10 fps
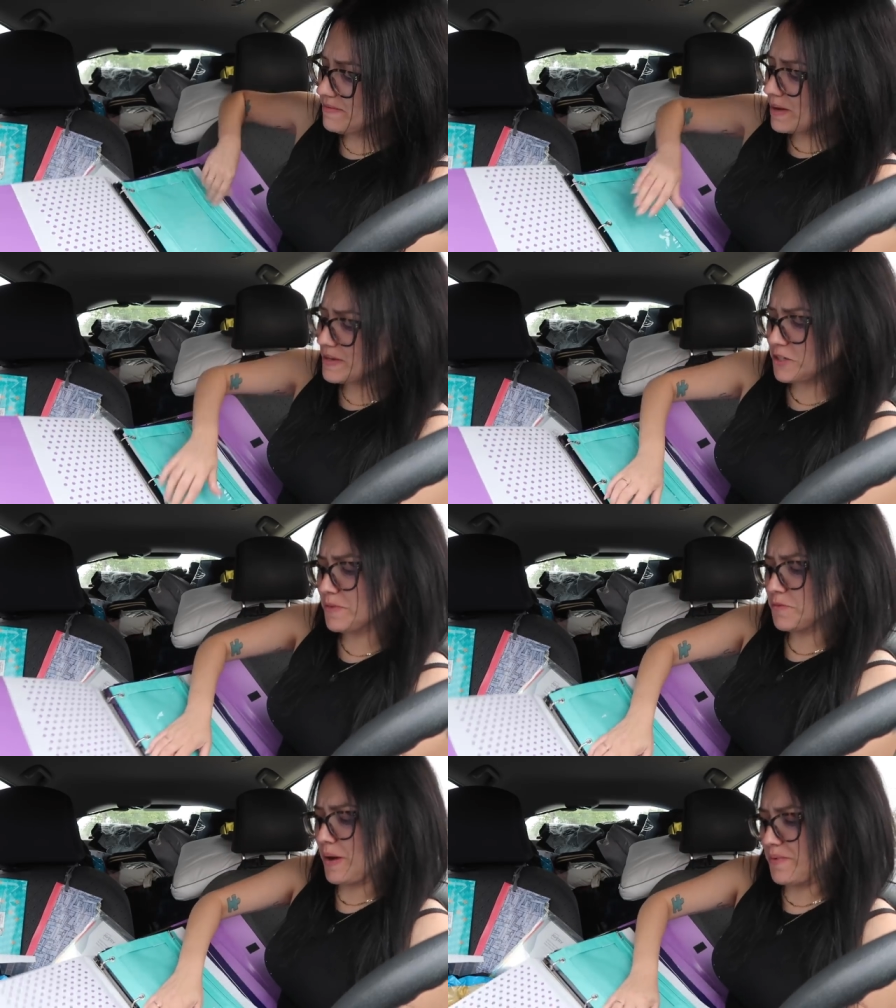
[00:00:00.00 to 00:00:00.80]
Might be too
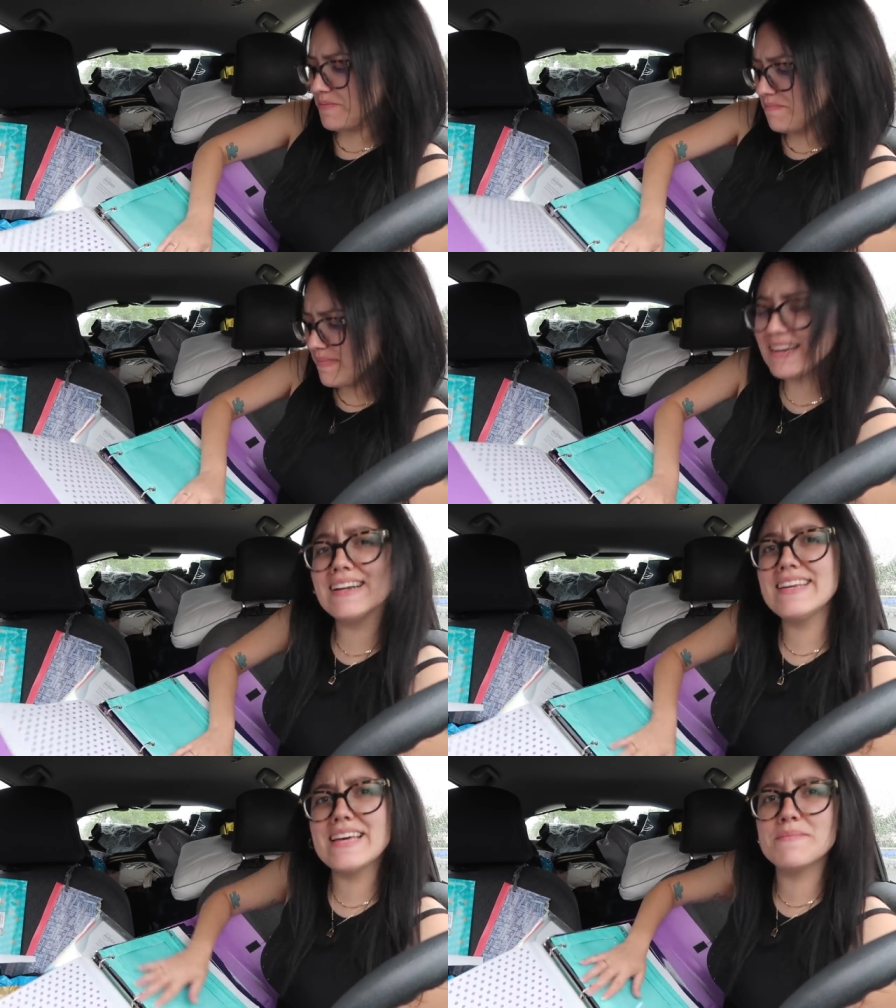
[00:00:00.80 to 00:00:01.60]
much paper. Might
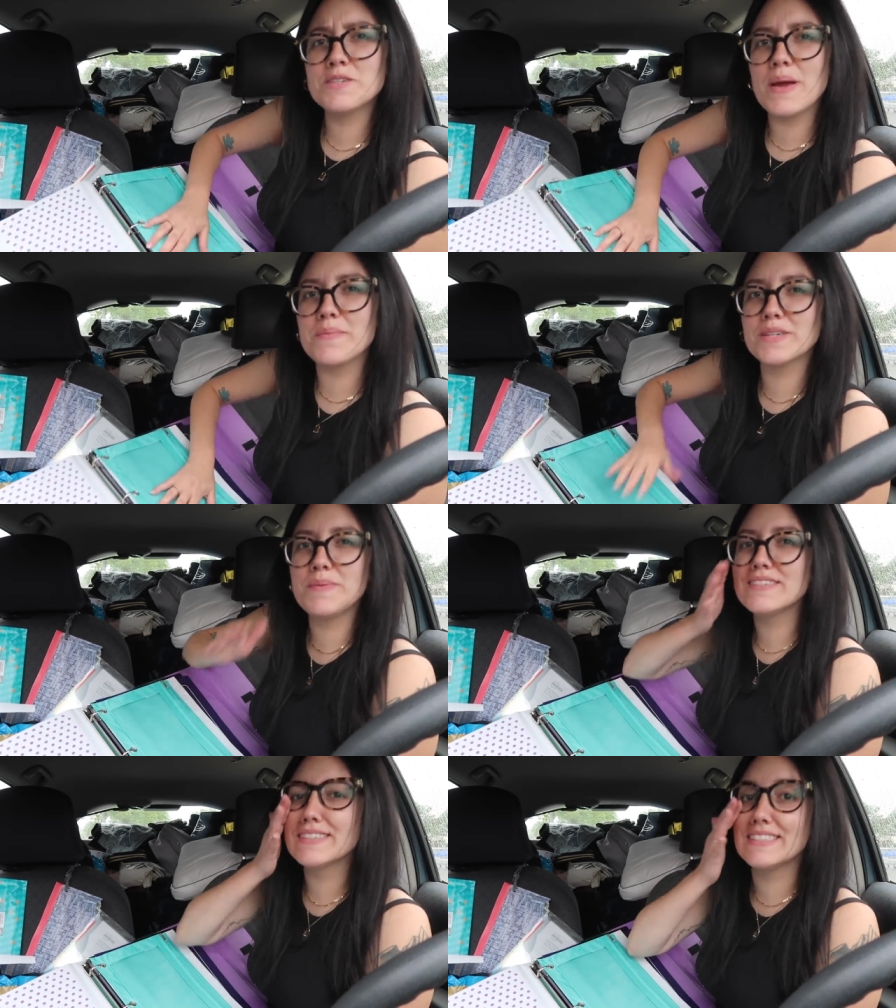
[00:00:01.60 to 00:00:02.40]
not need that much paper,
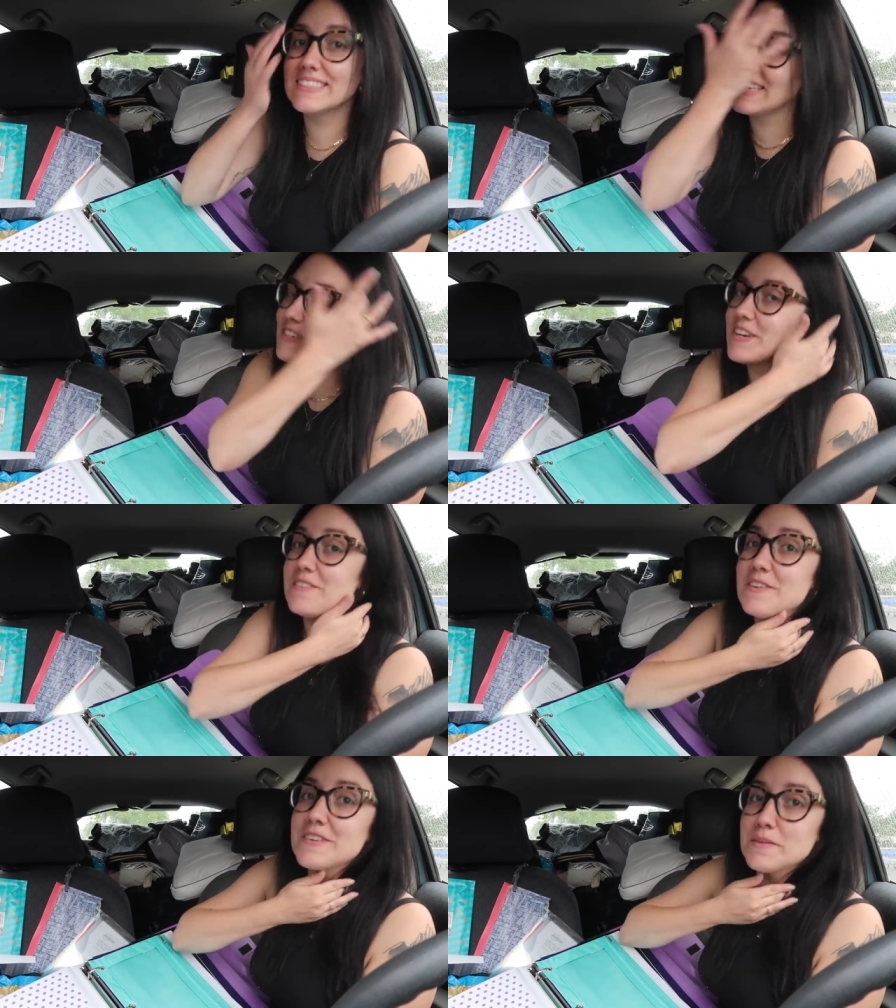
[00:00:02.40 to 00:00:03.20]
especially since I don't even
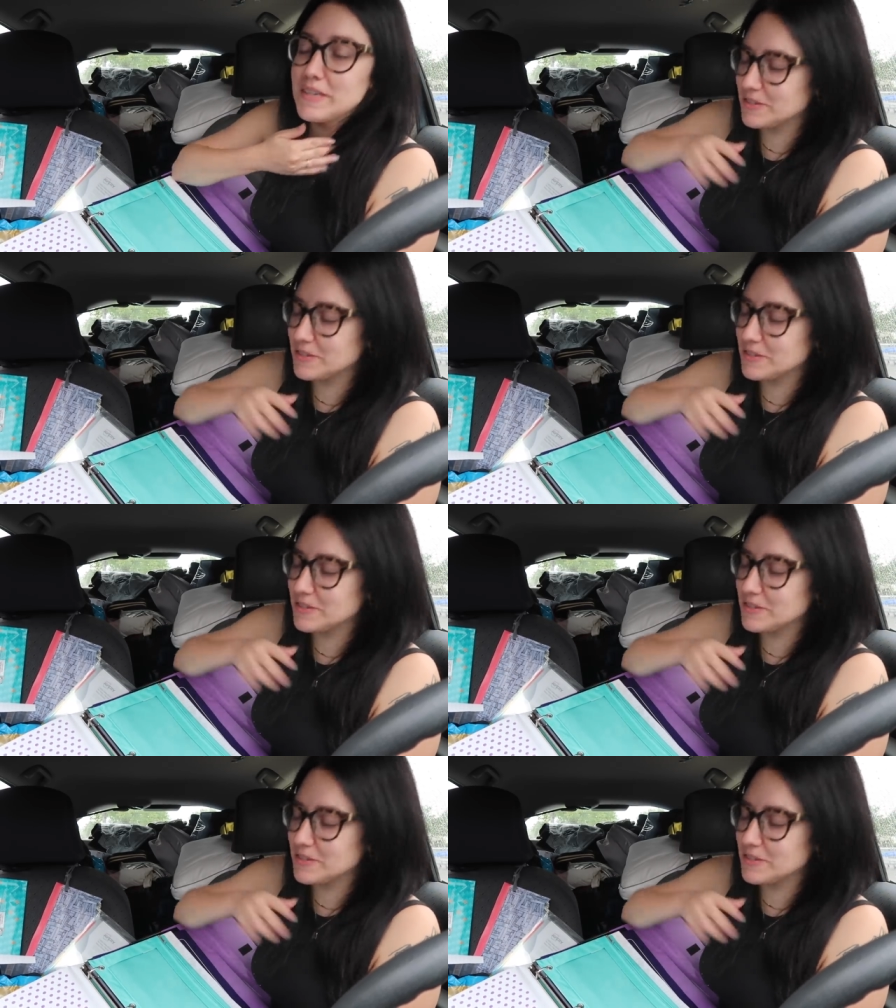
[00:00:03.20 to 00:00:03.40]
know if I'm gonna be